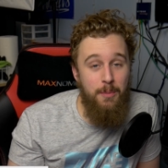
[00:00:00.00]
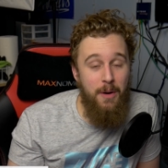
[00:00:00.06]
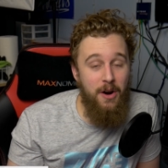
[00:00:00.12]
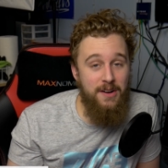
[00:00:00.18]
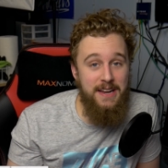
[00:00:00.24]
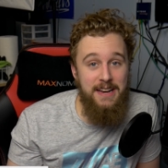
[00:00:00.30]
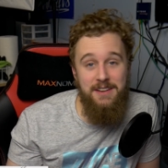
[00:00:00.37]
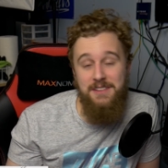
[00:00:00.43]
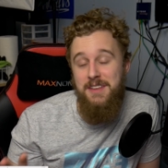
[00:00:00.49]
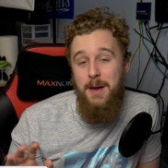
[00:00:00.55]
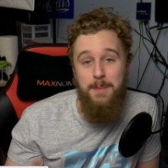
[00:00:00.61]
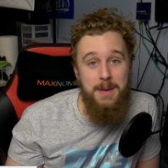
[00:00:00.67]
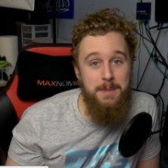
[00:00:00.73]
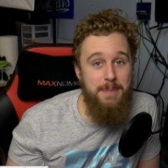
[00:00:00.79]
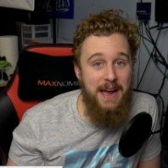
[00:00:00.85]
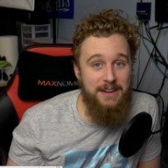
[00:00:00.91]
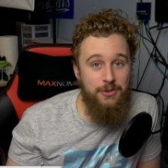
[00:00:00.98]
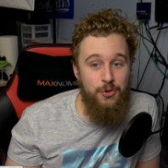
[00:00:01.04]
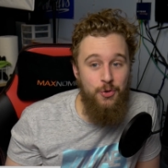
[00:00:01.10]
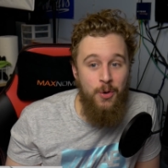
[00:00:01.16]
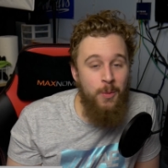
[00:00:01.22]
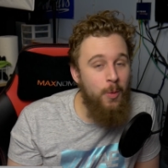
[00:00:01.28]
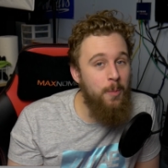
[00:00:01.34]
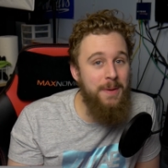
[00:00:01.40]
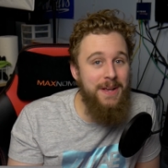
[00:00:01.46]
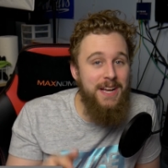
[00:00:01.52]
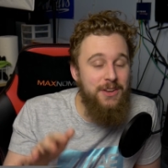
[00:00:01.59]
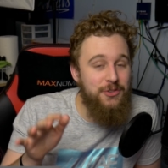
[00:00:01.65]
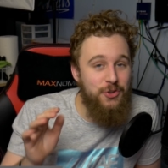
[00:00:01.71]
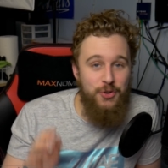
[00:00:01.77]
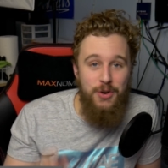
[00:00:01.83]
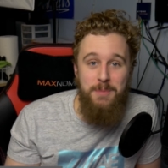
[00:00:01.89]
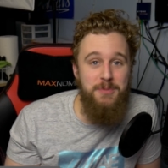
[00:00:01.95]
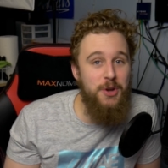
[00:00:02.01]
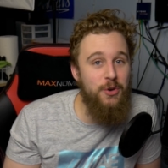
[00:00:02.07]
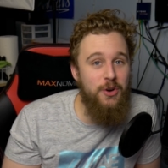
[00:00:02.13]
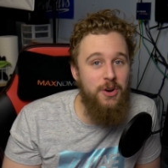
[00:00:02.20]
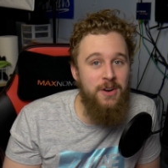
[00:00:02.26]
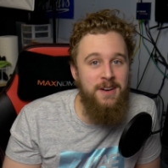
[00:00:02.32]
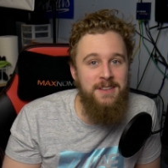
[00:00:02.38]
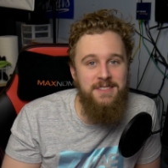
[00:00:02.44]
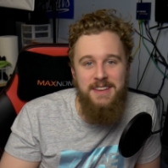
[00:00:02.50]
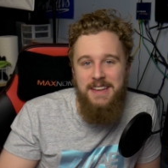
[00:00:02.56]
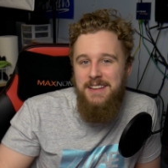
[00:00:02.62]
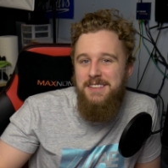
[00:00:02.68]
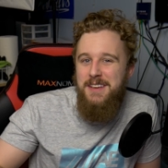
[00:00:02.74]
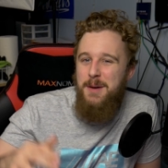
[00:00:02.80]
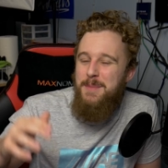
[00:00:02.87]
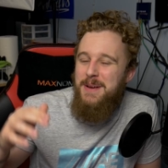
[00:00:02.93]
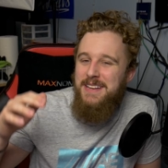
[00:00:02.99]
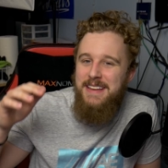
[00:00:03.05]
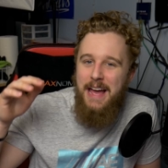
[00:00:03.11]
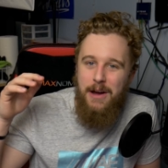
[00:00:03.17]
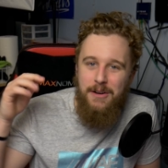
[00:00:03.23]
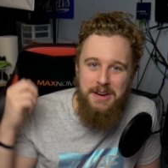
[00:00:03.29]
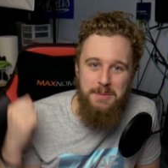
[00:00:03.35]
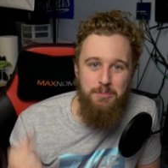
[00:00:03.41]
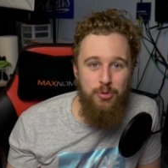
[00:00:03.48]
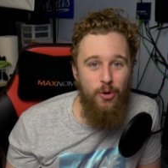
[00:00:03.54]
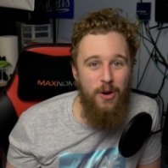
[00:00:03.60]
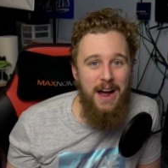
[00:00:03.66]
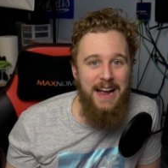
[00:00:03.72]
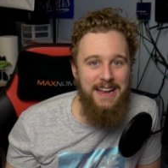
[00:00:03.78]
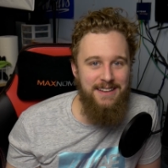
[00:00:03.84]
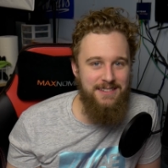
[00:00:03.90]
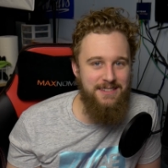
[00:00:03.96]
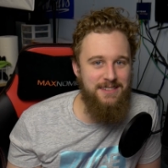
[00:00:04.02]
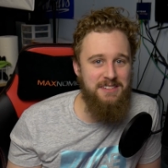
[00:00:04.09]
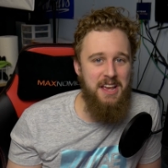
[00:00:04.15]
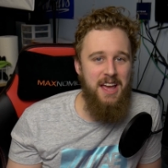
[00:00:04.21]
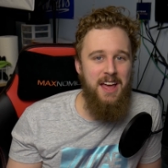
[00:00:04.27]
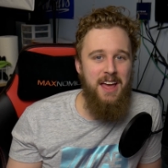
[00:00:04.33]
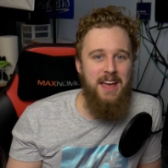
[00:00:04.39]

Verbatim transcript: market is coming back to normal because cryptocurrency is coming down in price!